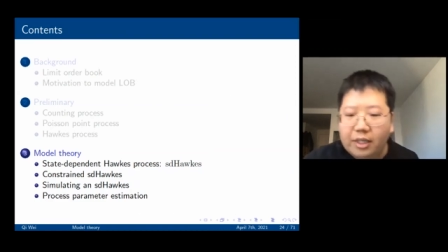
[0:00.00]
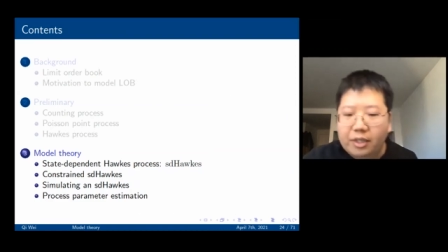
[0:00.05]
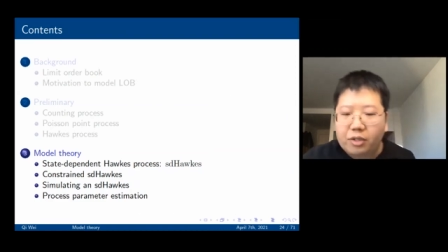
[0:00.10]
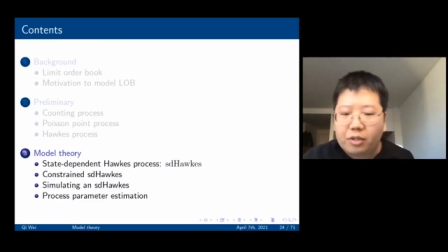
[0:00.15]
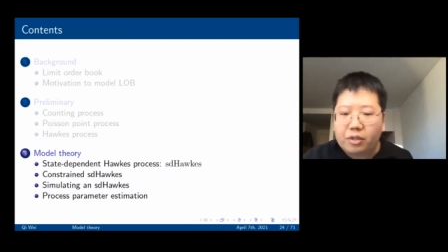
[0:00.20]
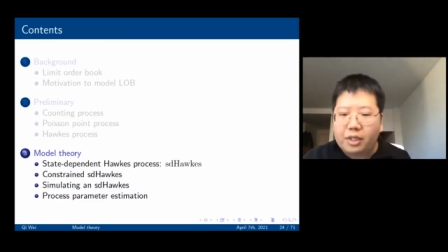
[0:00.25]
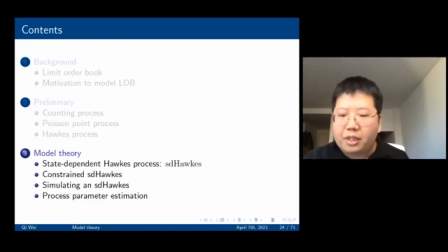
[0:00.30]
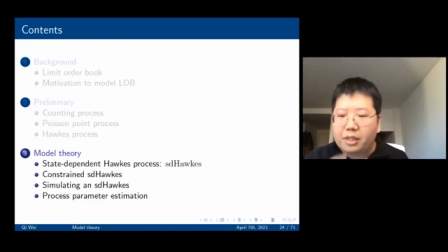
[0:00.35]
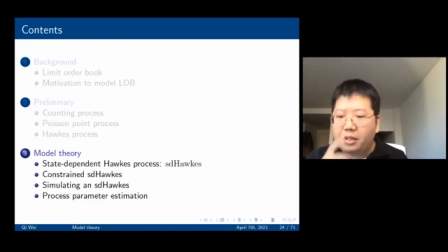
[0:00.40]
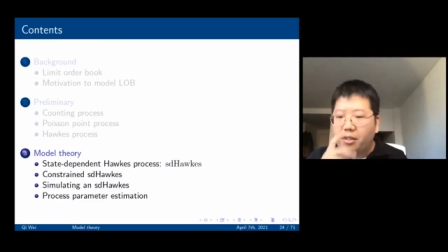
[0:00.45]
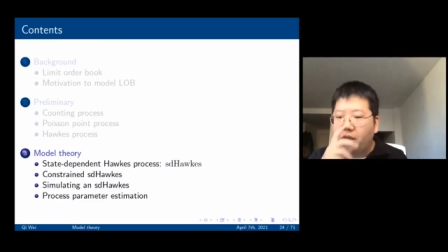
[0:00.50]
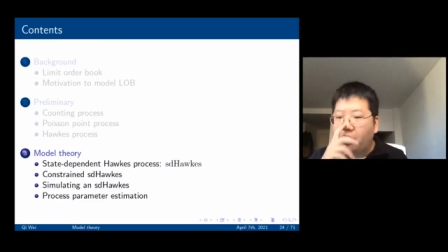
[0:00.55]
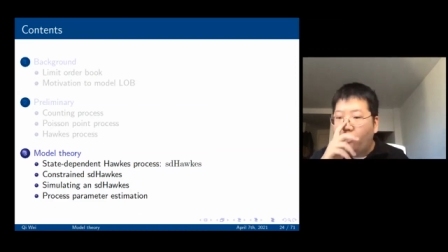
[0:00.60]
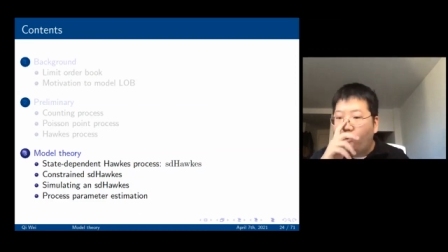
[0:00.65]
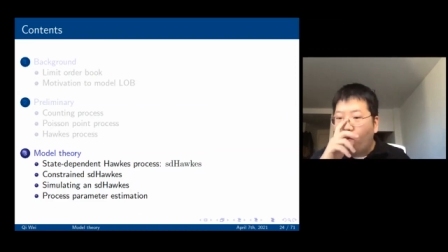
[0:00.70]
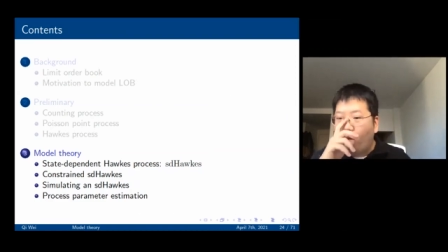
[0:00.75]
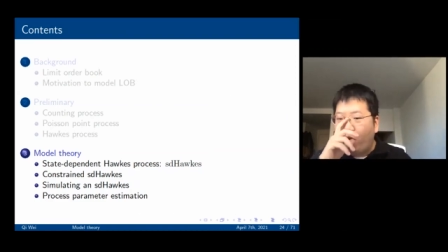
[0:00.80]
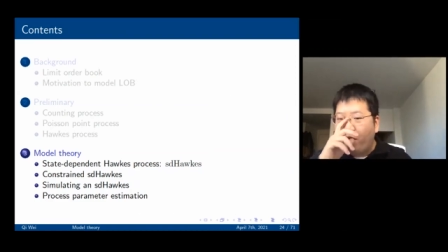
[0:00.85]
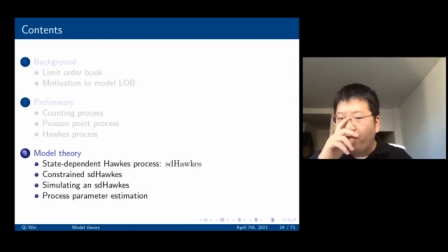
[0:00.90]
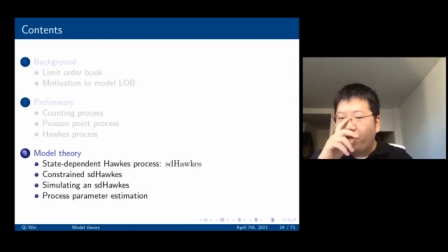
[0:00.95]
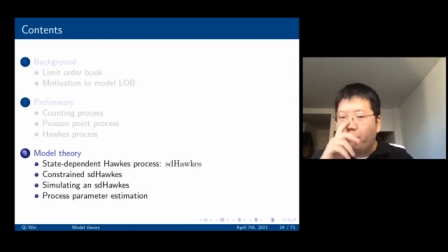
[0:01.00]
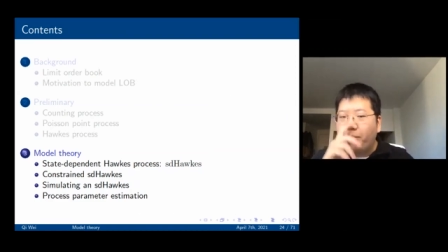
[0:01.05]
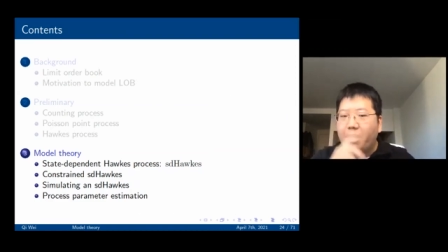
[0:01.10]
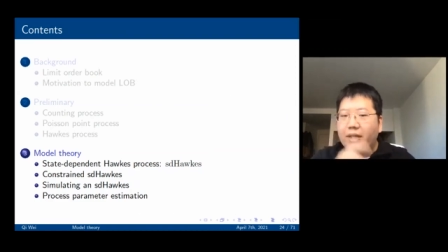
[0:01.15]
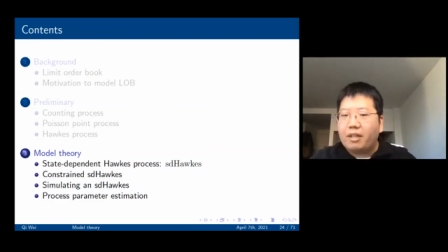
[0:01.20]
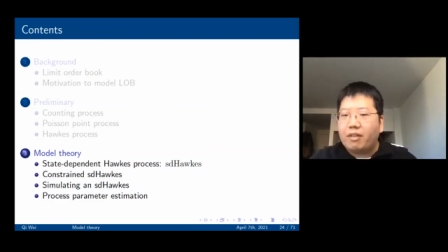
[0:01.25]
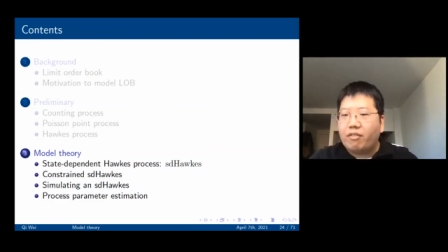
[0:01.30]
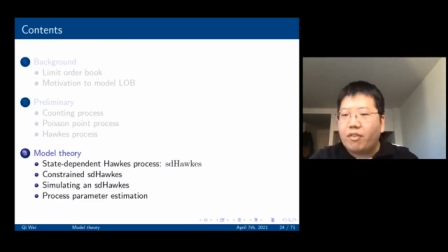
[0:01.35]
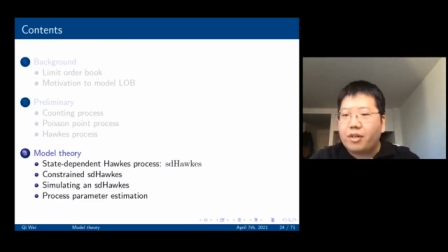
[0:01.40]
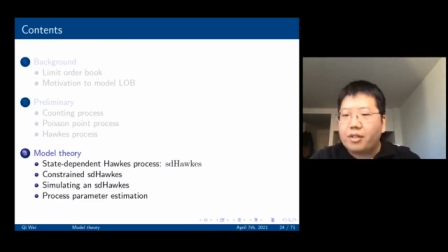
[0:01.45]
So this is one of the
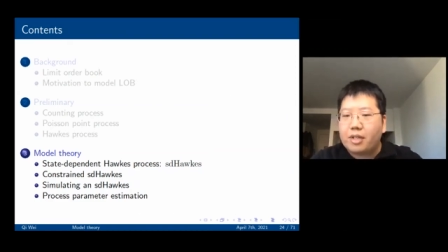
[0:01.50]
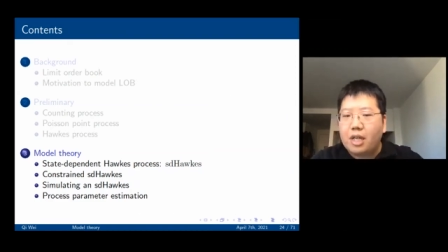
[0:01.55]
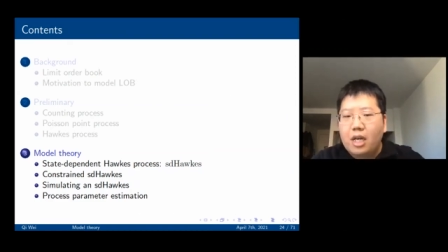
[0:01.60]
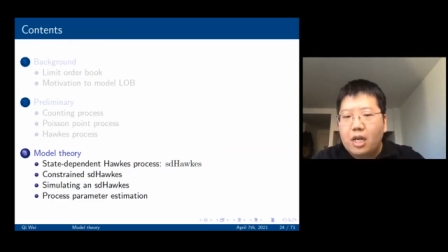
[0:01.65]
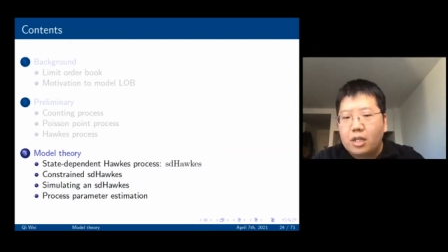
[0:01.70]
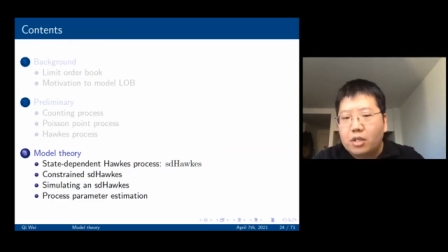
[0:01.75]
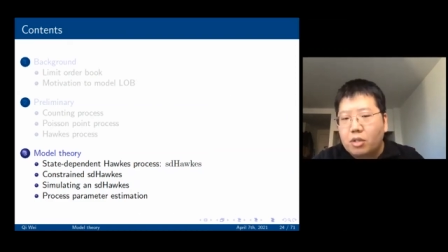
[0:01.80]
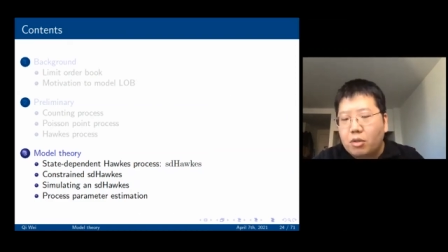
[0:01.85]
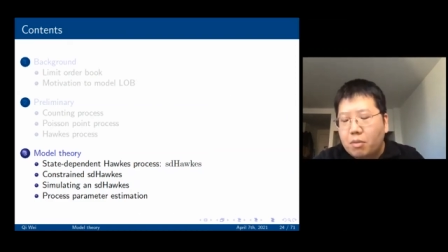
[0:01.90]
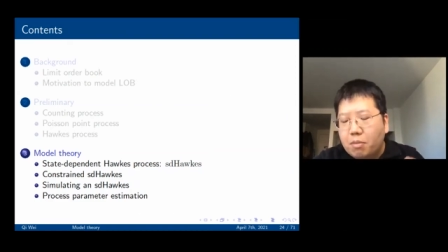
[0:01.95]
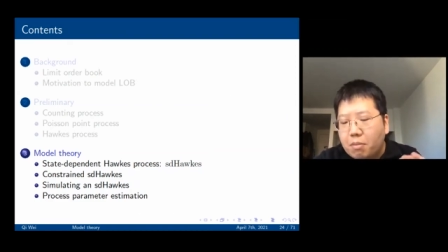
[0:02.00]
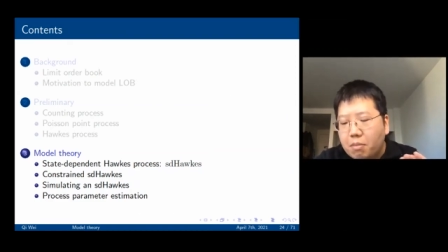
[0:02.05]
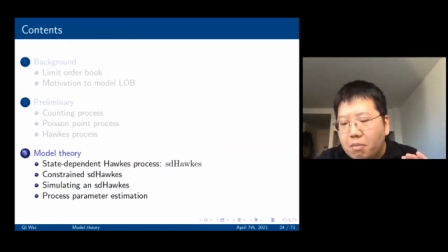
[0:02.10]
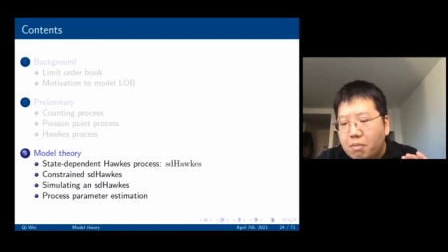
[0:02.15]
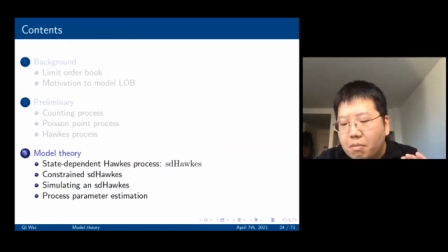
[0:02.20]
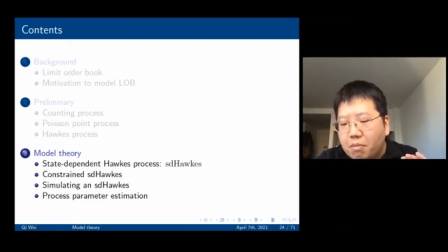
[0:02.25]
main difference. So